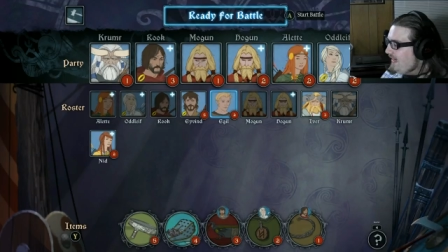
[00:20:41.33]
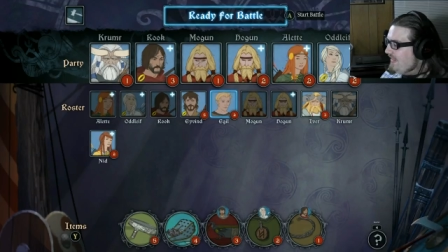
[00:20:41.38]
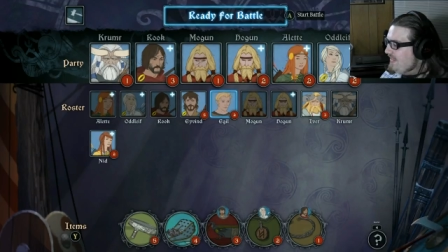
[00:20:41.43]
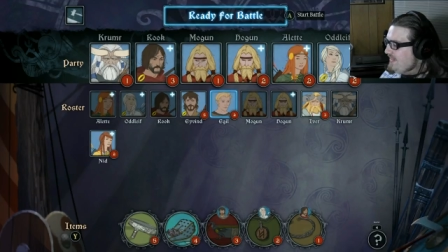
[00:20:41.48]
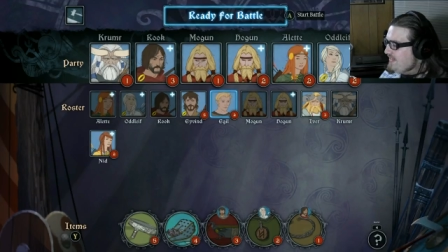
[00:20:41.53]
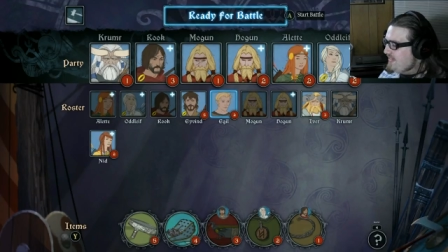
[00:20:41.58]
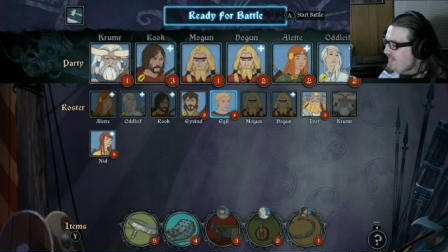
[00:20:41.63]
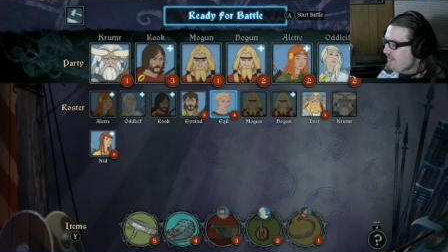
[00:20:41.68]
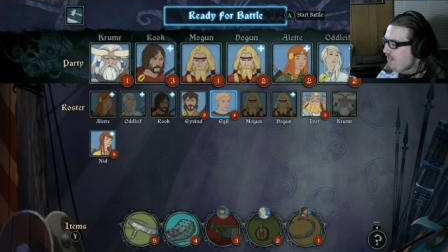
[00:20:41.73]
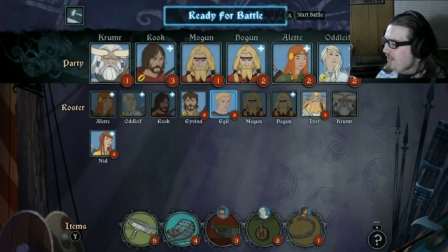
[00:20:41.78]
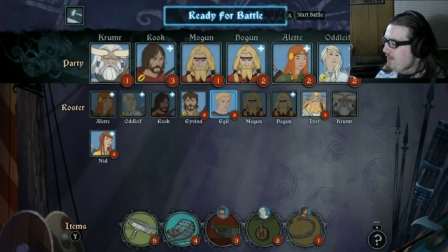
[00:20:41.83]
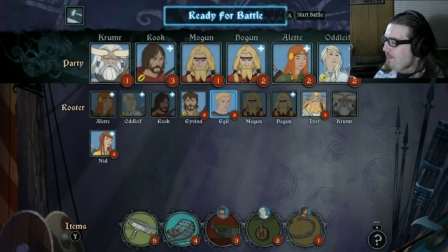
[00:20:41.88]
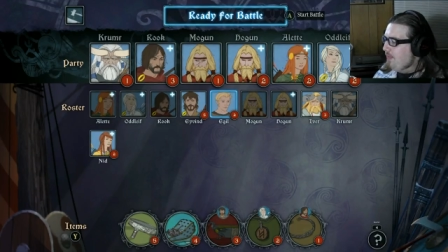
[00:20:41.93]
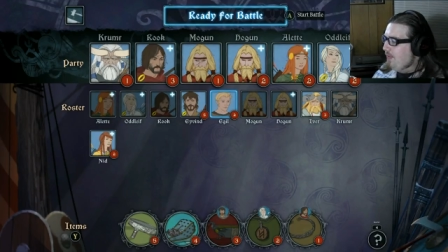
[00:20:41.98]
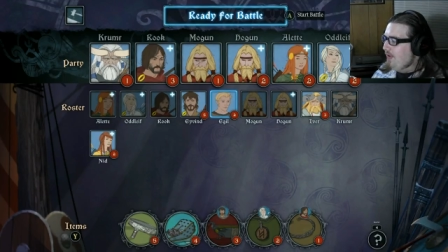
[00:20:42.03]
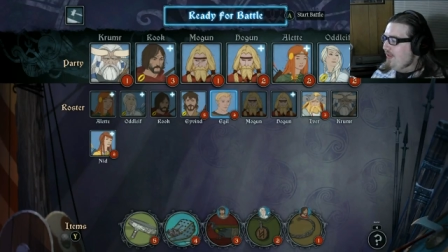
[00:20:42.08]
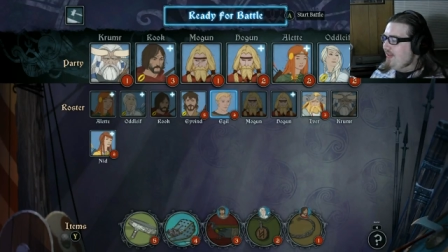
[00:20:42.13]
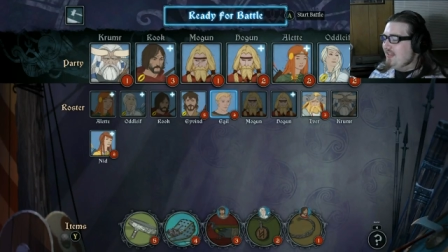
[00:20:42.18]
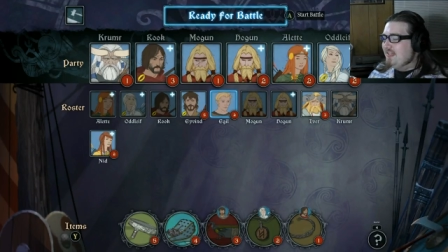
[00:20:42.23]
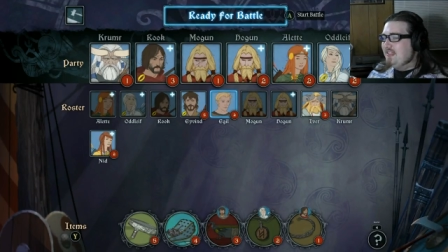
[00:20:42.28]
This is a good
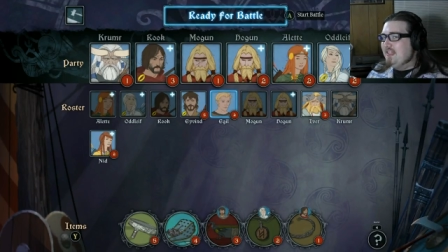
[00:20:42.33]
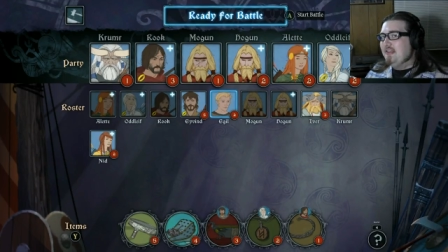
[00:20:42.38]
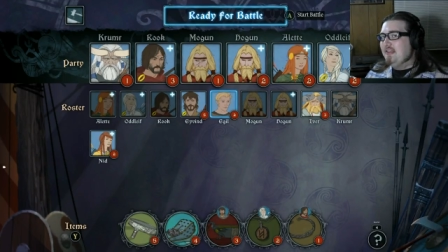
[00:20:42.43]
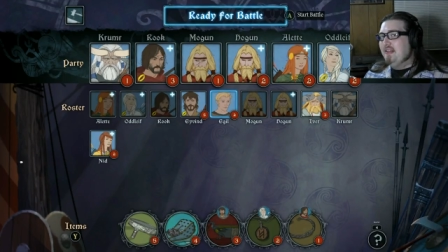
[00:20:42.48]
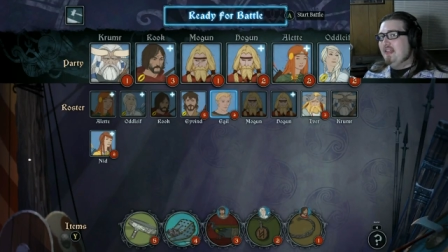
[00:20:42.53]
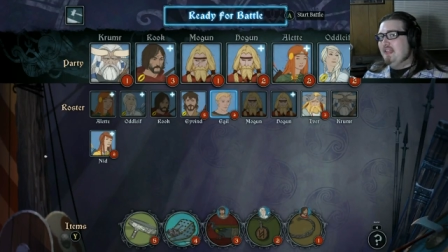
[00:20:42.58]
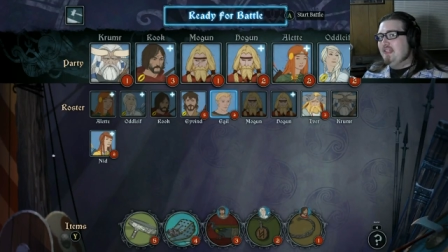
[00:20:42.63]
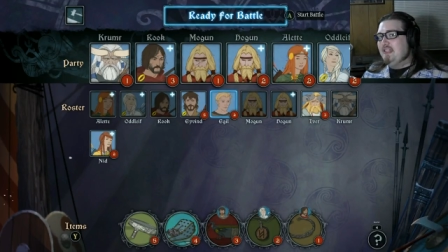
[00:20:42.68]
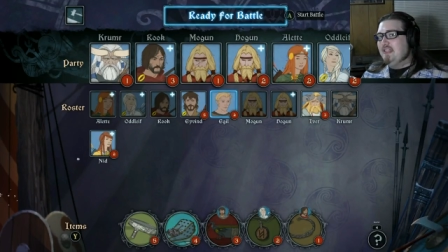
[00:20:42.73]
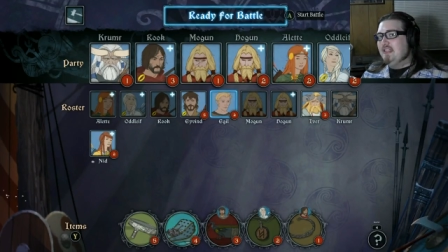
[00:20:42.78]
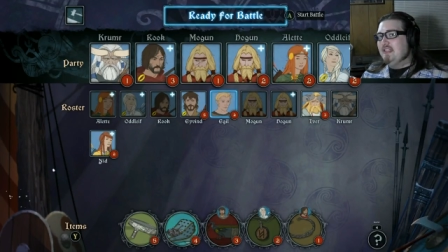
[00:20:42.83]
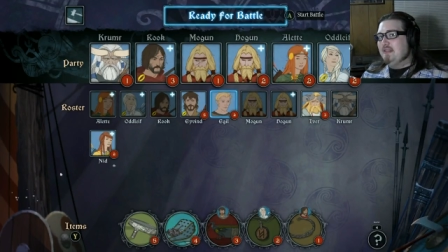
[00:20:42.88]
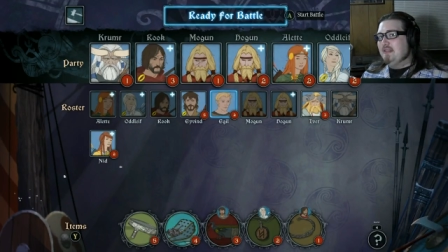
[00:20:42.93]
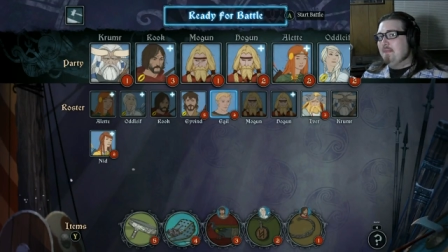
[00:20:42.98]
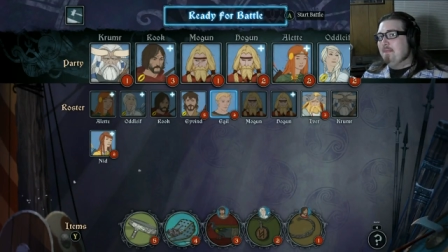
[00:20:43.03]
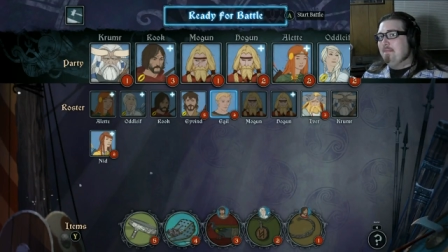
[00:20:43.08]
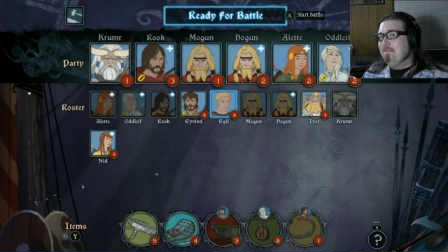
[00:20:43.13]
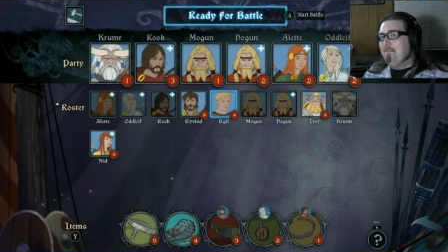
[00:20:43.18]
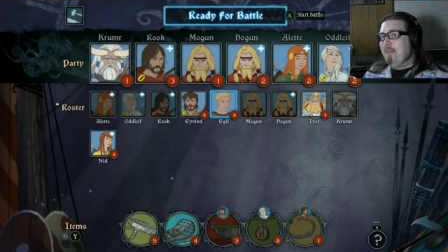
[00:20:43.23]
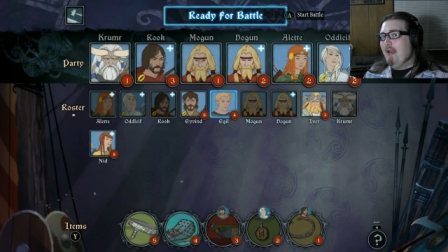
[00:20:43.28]
point. This is, this is
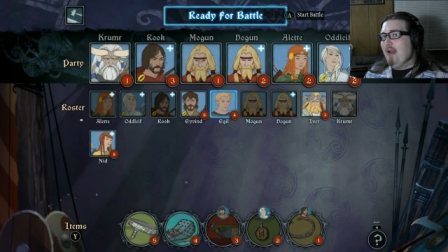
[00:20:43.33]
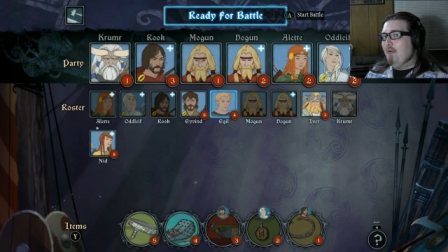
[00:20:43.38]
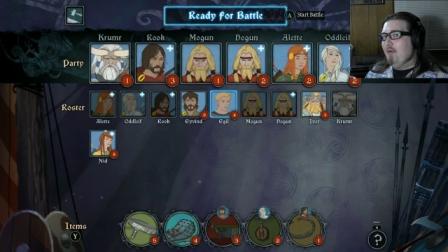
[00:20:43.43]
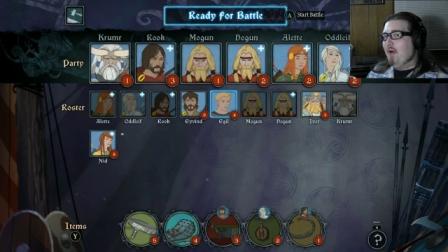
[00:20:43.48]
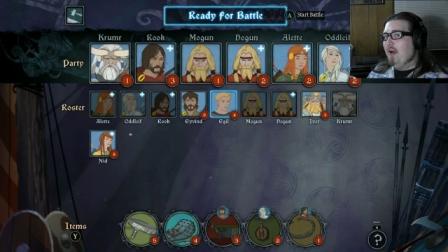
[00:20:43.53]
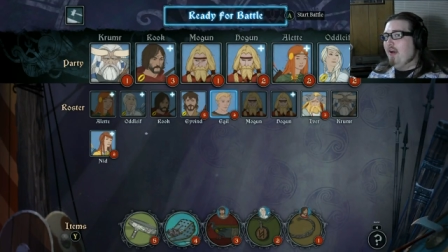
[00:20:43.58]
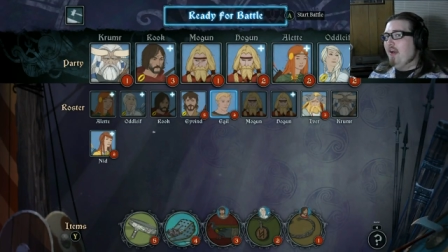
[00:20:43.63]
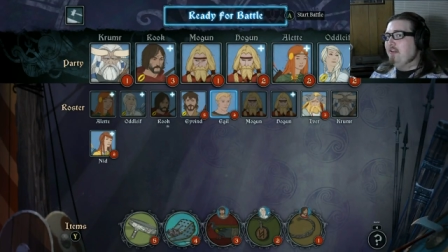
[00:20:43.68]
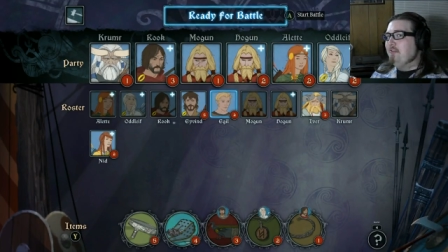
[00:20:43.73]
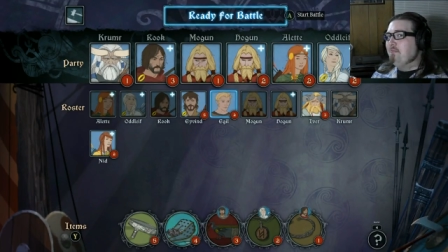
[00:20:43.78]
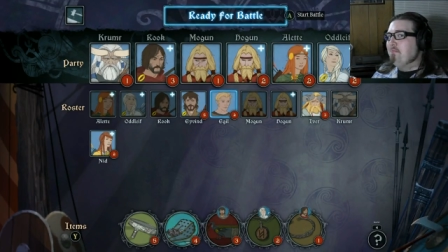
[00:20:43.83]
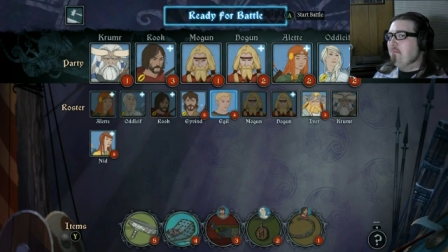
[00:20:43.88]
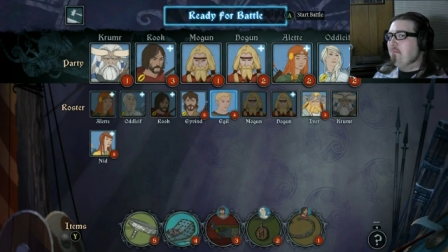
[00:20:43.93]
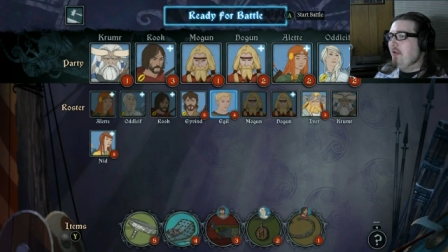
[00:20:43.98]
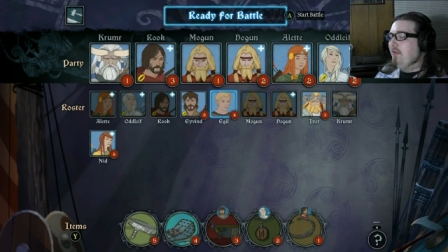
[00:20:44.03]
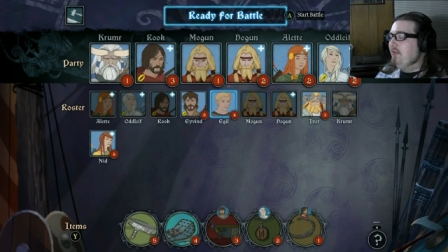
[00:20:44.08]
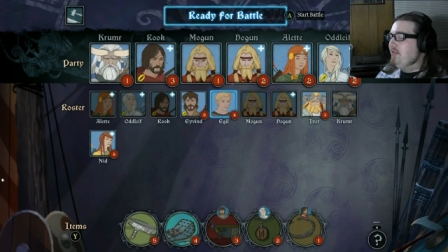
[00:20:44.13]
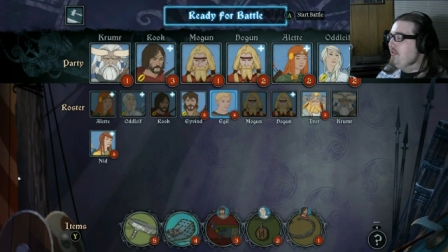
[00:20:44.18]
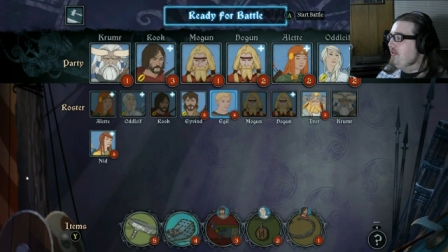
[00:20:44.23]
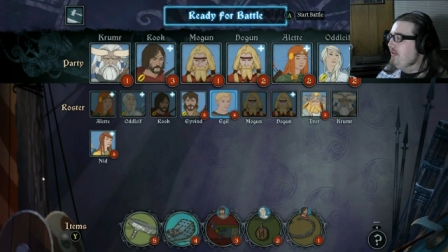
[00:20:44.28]
about where I
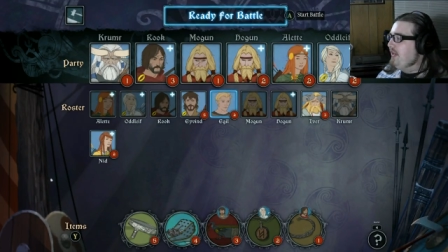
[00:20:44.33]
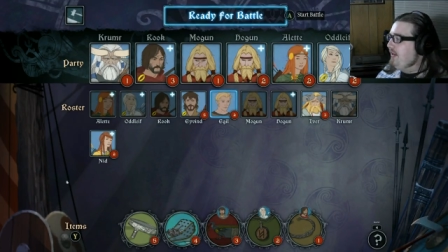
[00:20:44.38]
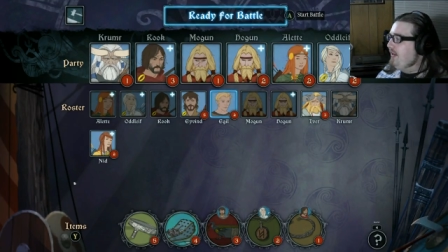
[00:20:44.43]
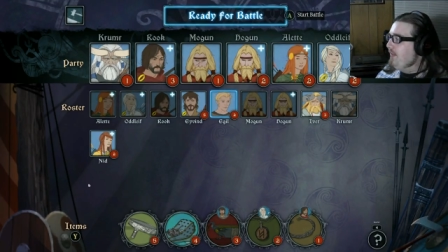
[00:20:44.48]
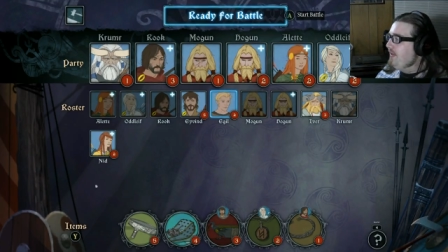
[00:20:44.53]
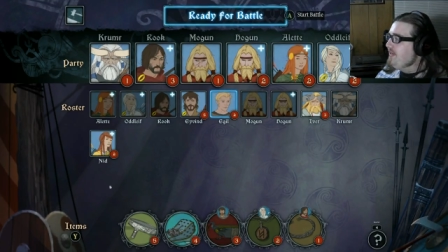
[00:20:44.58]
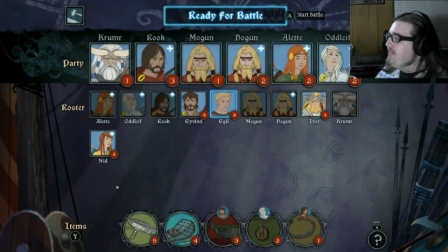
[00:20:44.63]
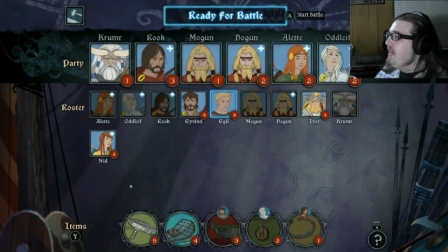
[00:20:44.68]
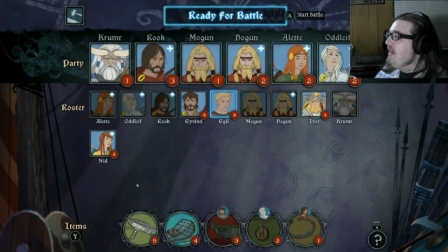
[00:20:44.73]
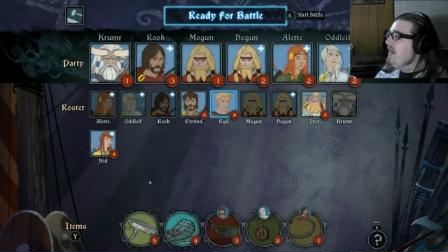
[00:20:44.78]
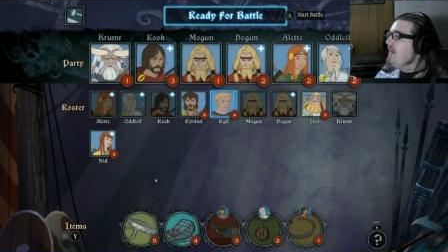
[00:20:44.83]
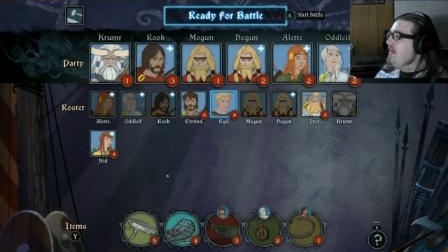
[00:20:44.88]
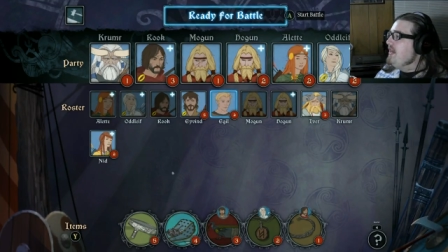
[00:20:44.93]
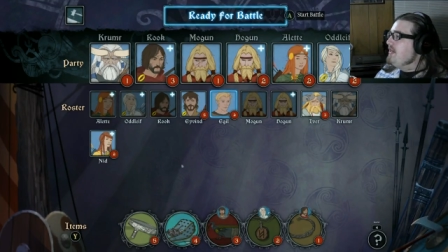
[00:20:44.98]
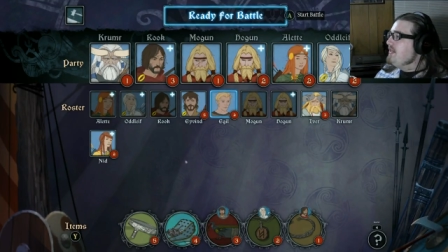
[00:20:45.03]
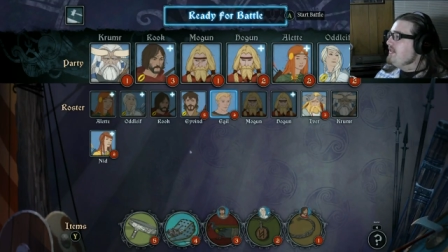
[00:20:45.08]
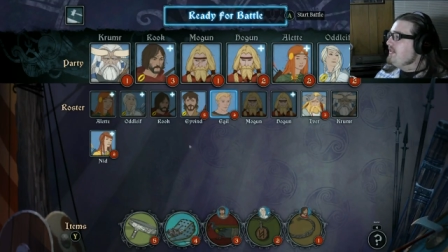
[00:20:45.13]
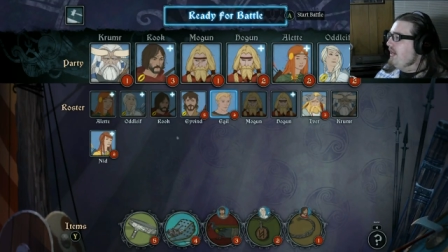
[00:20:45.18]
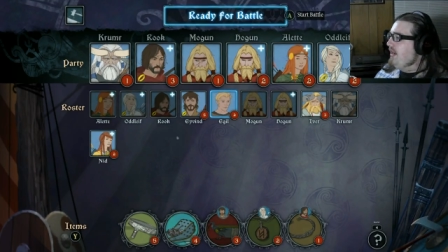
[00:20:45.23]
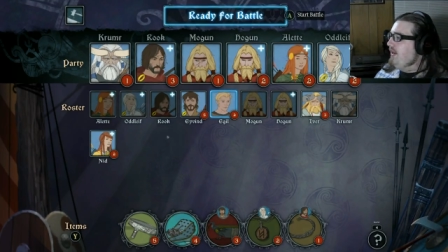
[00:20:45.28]
probably should, anyways.
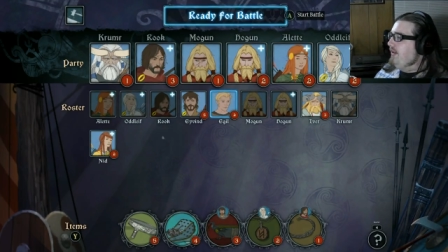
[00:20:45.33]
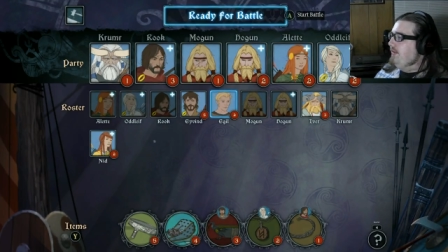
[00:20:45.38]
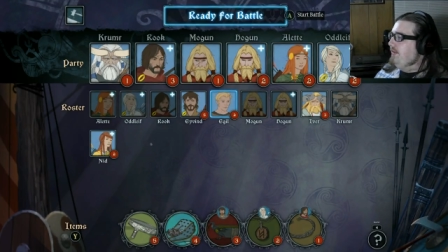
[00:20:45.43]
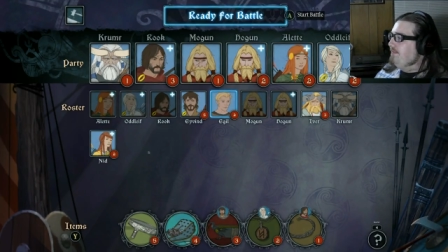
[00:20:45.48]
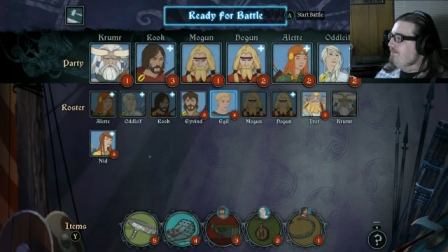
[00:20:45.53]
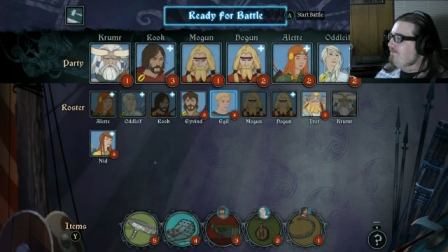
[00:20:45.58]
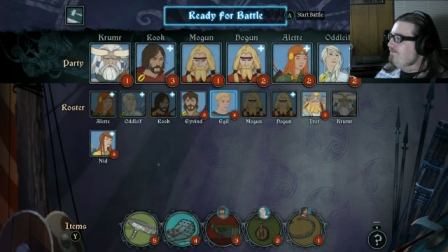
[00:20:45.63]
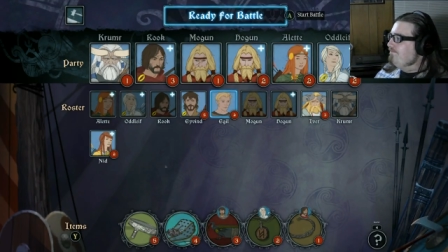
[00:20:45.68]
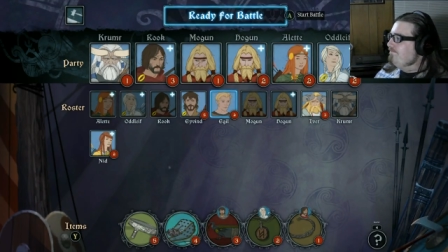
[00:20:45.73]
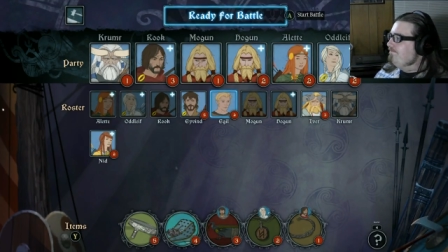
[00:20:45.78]
So,